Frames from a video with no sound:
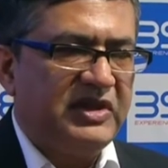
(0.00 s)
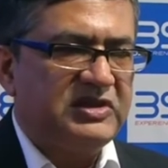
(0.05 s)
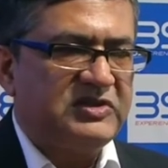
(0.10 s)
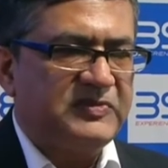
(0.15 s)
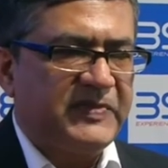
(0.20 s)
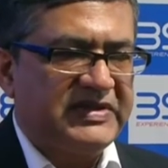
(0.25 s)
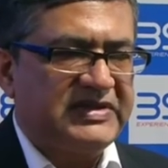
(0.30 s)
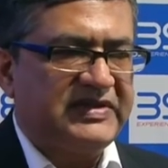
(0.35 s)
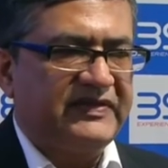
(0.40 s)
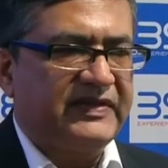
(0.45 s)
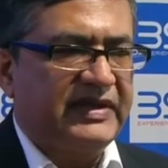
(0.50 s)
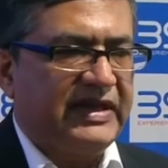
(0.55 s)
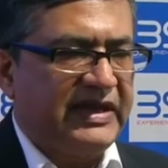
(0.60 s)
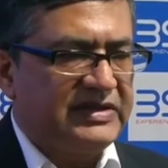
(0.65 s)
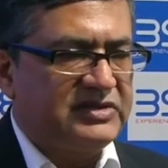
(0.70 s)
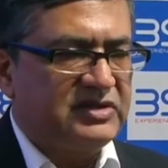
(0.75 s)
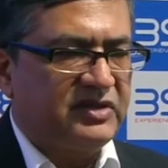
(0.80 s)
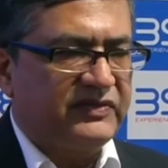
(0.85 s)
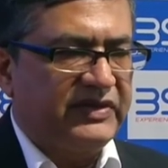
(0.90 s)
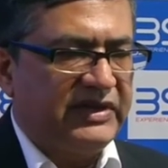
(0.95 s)
specific
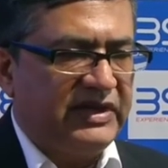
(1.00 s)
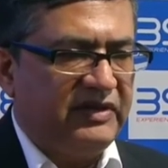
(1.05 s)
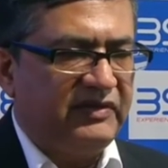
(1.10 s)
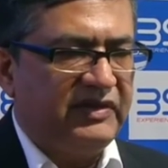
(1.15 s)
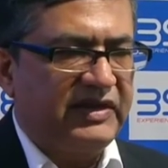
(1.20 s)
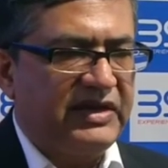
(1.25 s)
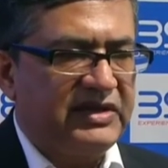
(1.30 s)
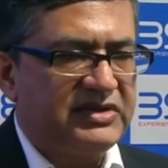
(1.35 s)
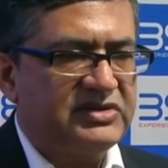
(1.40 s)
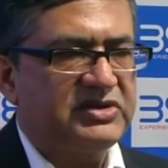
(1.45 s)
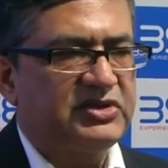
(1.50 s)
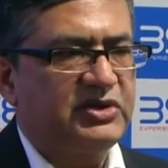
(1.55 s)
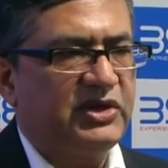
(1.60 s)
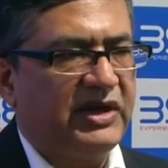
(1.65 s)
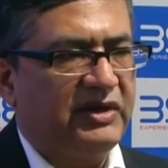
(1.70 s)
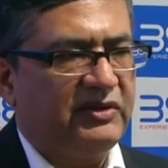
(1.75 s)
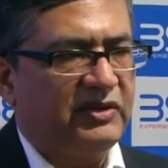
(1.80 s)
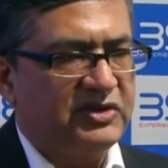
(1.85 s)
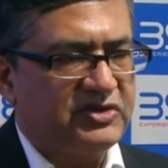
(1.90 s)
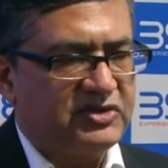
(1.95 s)
days of deliveries you
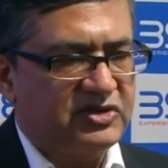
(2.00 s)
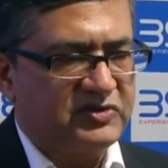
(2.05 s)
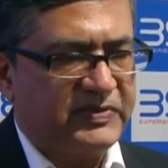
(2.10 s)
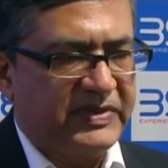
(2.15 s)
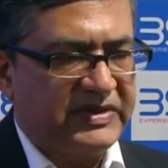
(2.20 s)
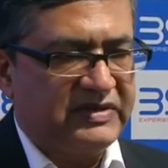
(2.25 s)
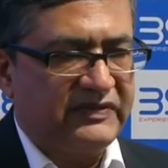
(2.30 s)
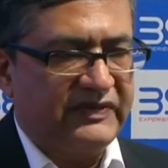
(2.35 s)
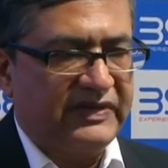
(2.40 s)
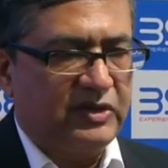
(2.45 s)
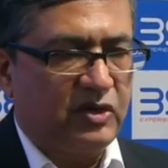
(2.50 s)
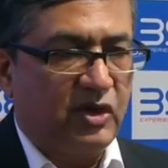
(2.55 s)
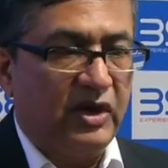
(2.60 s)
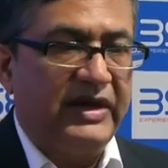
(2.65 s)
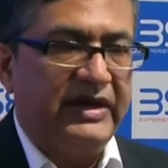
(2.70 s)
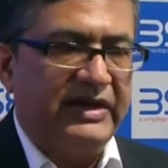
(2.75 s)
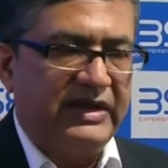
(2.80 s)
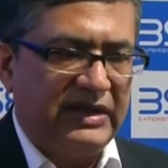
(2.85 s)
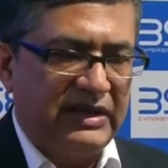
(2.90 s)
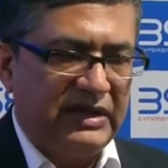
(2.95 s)
have also specific
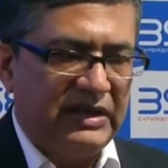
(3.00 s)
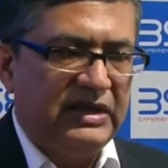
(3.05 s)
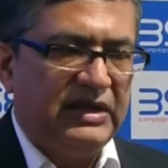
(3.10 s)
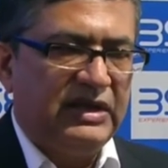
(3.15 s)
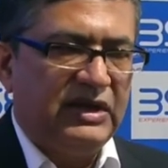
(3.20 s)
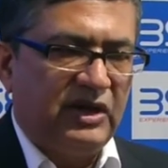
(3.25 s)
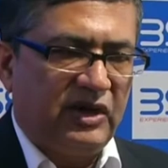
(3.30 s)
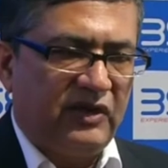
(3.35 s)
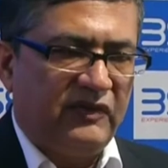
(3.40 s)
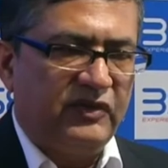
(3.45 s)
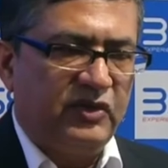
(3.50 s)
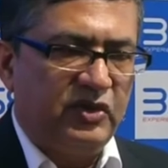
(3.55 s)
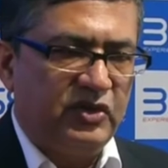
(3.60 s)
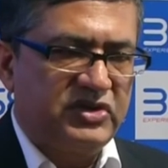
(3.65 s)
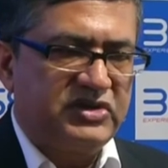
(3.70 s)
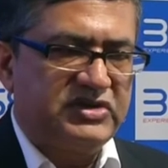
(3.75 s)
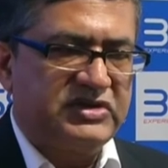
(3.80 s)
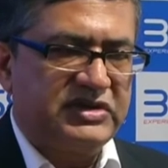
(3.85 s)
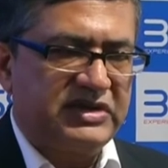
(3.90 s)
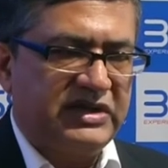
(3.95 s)
quality of
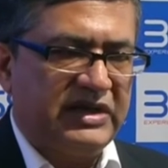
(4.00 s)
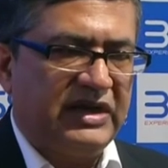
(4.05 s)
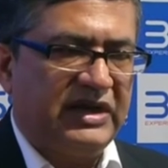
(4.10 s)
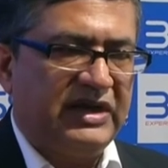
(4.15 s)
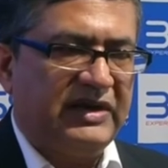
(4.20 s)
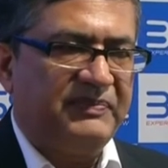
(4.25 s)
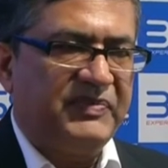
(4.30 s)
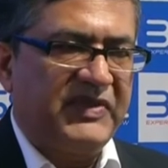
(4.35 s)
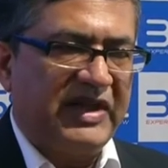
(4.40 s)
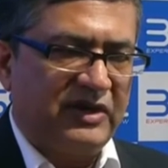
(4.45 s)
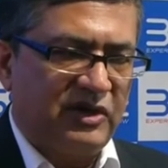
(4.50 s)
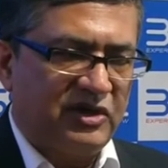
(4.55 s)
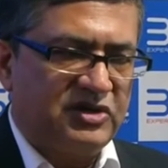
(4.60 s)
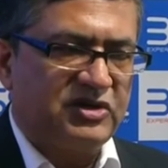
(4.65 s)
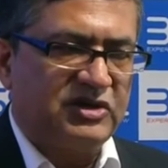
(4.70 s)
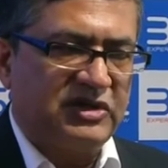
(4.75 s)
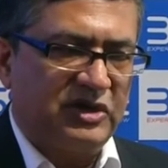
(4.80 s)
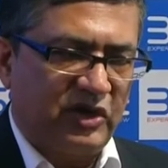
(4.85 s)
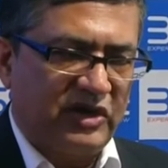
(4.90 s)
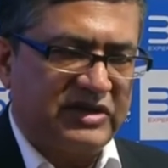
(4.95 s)
goods and
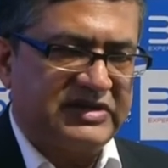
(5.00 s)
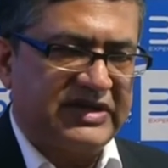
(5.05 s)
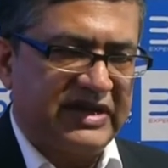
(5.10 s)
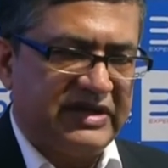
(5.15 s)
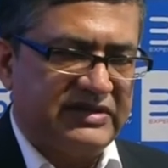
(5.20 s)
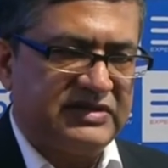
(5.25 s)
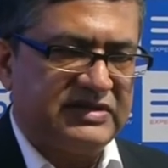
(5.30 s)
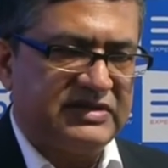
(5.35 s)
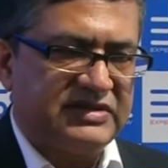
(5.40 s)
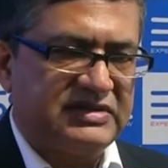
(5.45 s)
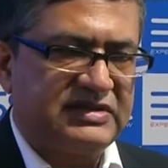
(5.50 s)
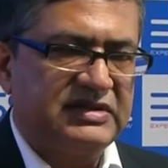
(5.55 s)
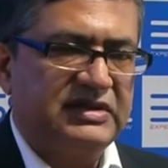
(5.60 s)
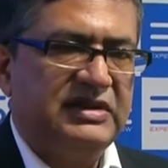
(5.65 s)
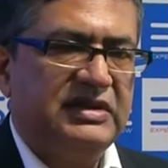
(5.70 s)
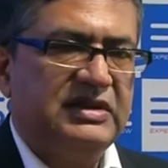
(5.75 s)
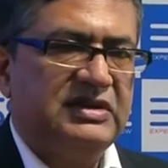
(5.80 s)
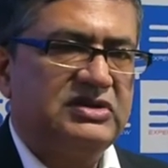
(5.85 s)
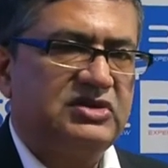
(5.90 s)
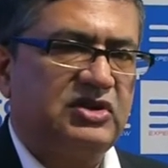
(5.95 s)
also the lot sizes
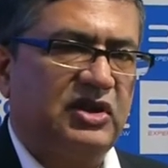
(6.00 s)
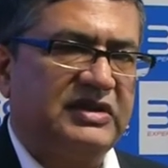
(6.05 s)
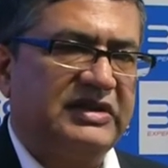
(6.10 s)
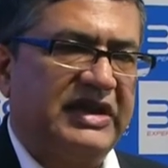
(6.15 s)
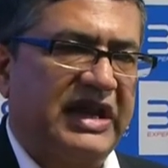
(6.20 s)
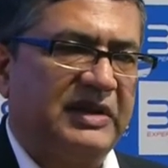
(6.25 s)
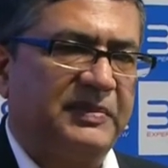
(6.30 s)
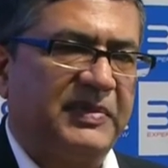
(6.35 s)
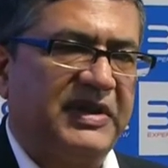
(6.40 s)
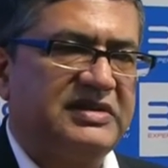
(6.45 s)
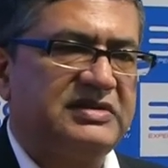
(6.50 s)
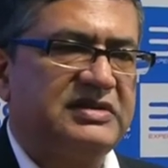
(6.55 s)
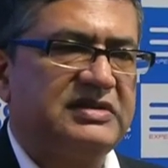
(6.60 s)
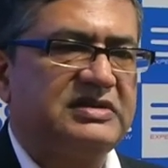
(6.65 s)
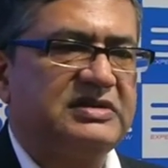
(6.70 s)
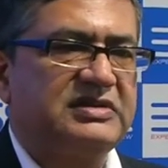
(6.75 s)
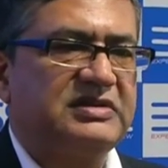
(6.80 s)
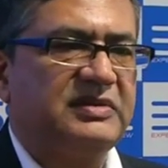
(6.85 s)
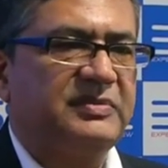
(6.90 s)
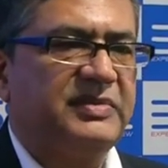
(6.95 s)
so on that
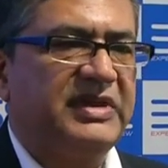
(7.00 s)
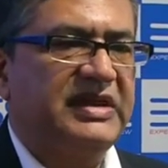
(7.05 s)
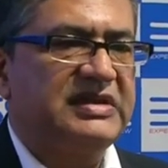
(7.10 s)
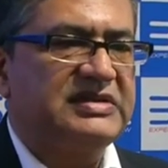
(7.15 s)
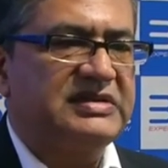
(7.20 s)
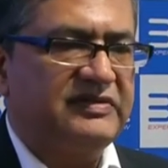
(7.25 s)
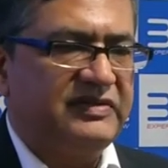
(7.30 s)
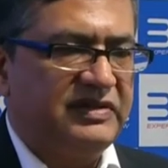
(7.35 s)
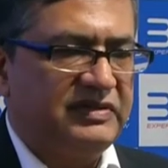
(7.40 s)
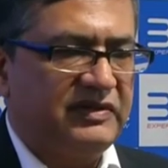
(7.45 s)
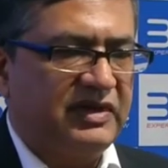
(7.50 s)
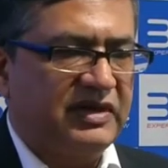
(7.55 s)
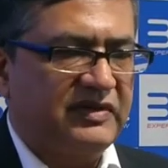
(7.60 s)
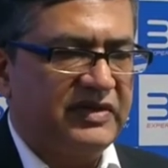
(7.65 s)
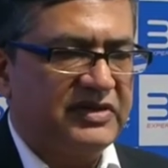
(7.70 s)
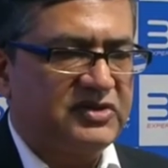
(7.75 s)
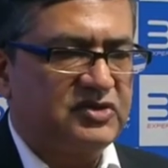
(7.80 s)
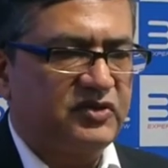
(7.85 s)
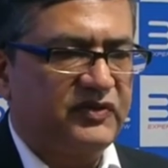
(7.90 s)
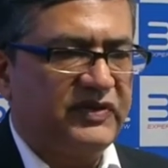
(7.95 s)
basis uh, BSE will work
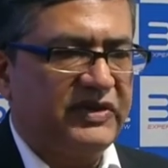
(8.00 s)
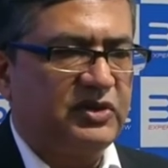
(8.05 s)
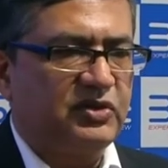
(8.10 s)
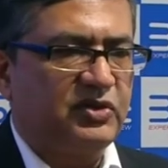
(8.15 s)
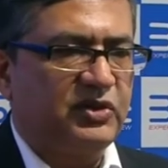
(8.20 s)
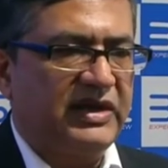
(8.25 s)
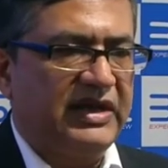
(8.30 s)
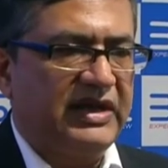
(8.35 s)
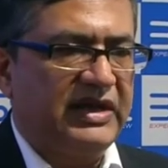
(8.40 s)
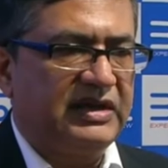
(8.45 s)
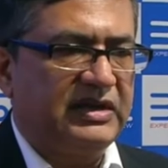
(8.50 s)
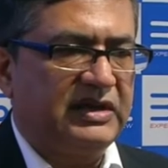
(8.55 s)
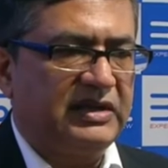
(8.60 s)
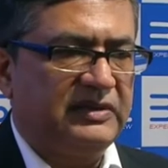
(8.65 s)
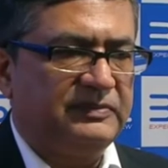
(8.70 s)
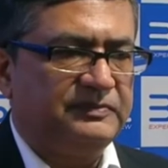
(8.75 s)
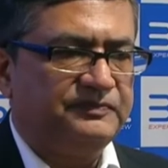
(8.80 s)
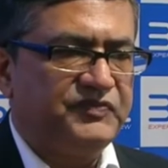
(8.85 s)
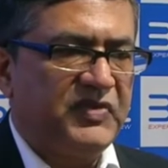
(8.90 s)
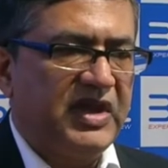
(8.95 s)
with sufi to create
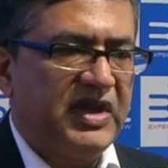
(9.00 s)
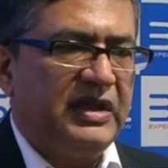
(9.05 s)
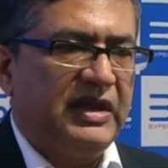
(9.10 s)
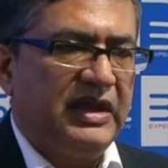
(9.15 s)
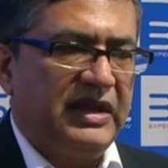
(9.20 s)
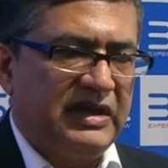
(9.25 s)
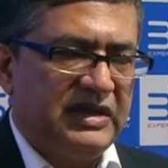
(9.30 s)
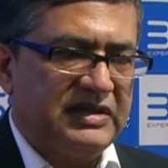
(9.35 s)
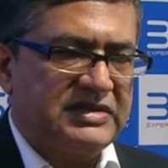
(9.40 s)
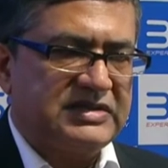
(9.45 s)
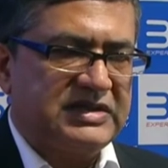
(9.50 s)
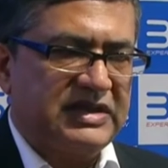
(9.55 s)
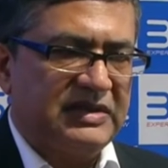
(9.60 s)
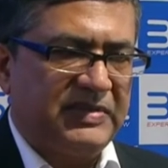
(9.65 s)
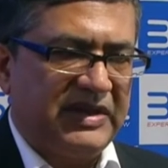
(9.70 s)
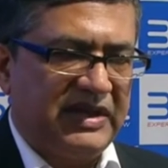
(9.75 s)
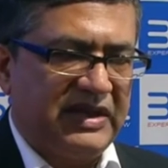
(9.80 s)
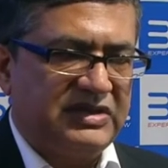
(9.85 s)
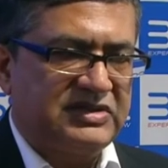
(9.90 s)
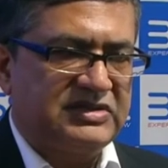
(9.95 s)
a
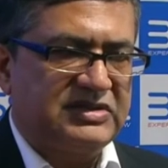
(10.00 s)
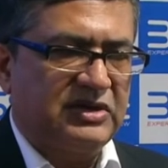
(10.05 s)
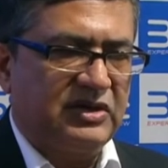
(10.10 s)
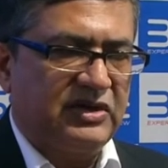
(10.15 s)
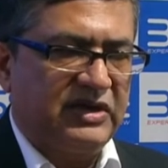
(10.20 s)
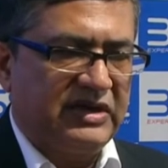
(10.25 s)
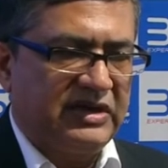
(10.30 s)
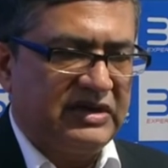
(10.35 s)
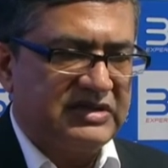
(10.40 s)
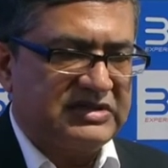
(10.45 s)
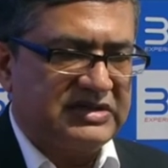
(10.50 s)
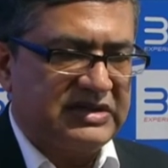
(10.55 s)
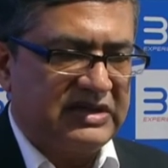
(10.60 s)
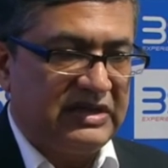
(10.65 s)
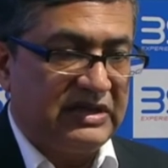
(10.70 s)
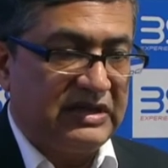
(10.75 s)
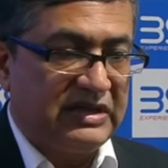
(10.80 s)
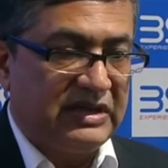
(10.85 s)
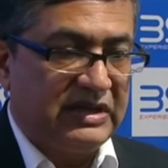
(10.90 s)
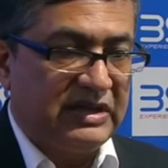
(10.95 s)
industry-based or
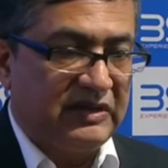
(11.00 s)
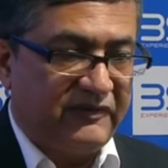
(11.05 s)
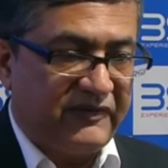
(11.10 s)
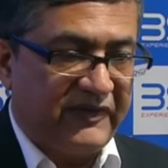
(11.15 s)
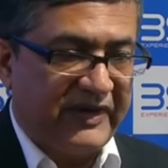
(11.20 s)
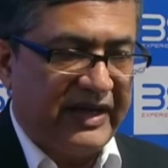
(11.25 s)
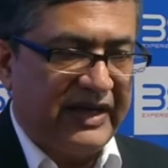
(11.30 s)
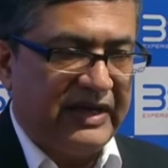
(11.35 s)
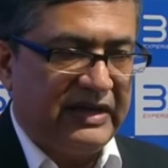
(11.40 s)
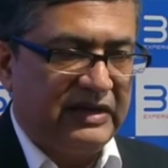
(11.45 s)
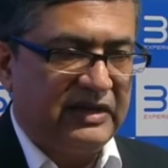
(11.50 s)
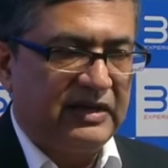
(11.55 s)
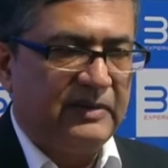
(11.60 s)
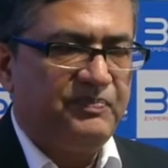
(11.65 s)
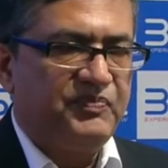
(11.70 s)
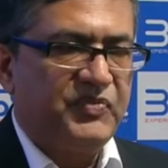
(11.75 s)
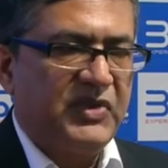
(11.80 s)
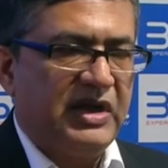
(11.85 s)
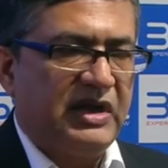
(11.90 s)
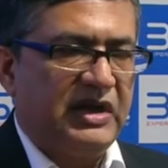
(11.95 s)
industry-defined
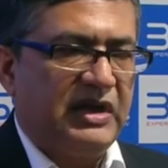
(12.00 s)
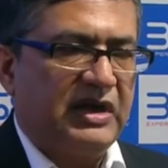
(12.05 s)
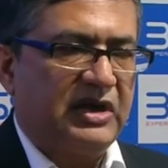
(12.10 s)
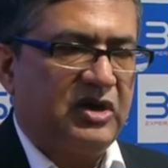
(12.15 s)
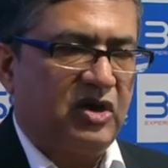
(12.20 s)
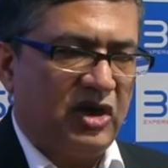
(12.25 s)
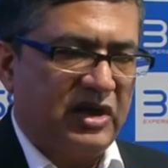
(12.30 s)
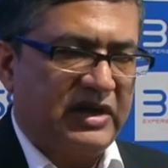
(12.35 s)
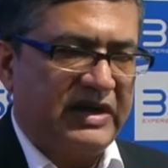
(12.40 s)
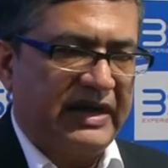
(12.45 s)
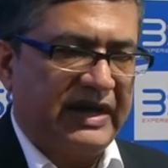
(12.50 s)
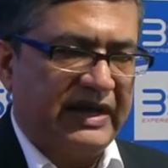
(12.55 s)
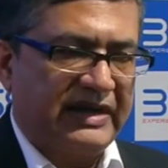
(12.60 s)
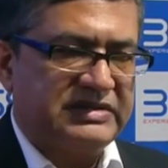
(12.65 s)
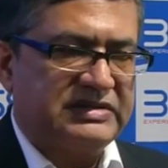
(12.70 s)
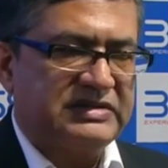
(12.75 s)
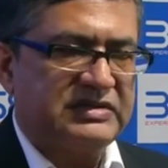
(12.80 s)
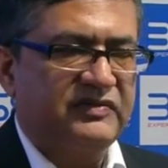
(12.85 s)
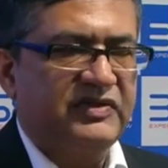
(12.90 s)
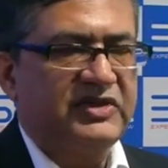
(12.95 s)
uh,
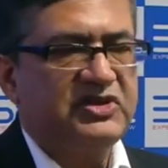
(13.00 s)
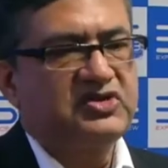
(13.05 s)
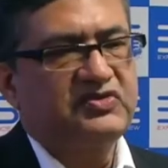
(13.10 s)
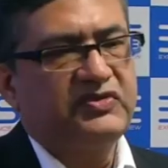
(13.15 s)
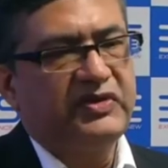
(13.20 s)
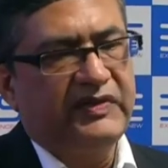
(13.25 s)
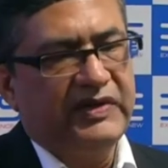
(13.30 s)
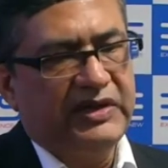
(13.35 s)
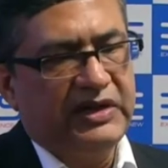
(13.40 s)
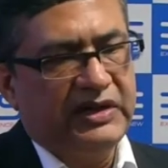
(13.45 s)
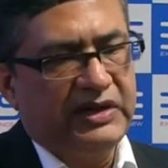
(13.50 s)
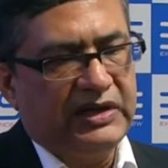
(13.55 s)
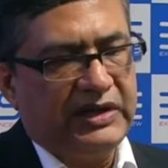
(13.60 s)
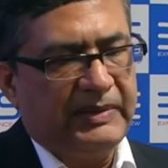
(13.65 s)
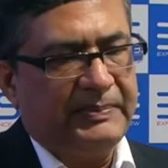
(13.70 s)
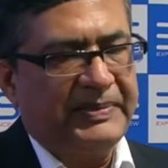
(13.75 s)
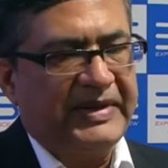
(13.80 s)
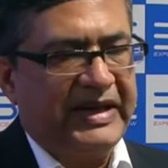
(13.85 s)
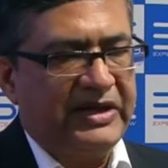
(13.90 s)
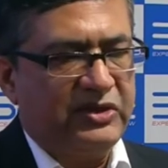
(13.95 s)
contracts, which we will
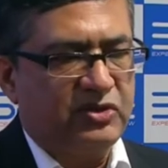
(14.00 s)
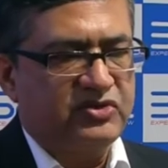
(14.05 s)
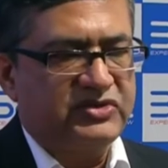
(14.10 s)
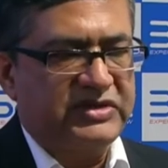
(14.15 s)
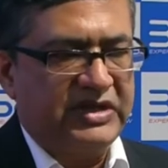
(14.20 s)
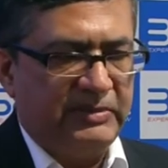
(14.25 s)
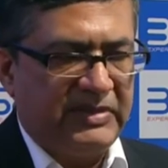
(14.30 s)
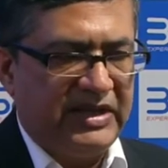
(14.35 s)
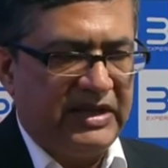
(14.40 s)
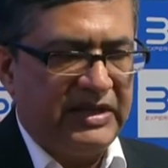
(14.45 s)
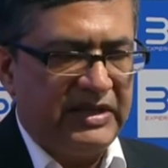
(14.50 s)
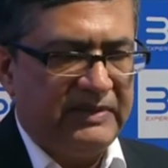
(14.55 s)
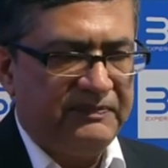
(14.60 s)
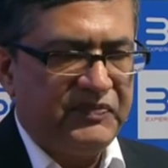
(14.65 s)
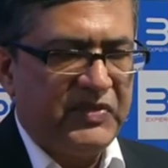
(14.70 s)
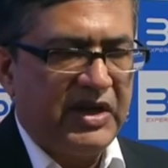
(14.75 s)
apply to SEBI.